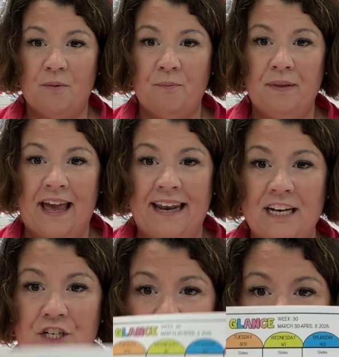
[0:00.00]
planning
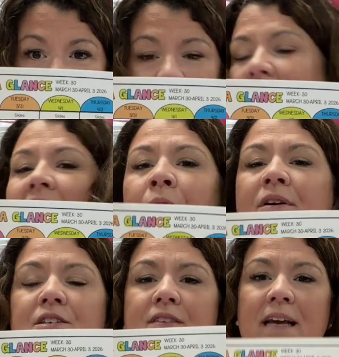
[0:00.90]
sheet. I
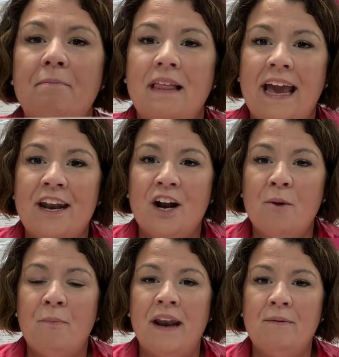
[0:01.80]
wasn't in a
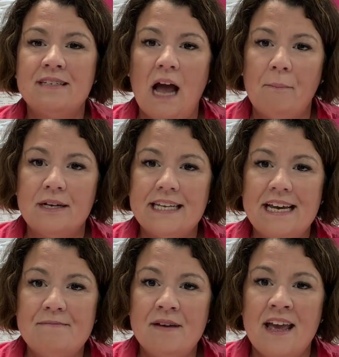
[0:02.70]
planner, but it was
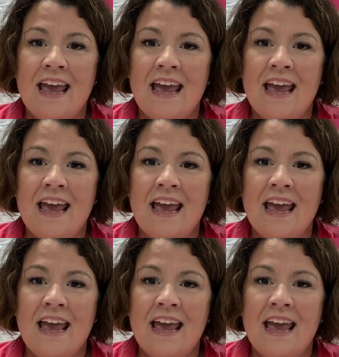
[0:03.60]
cumbersome,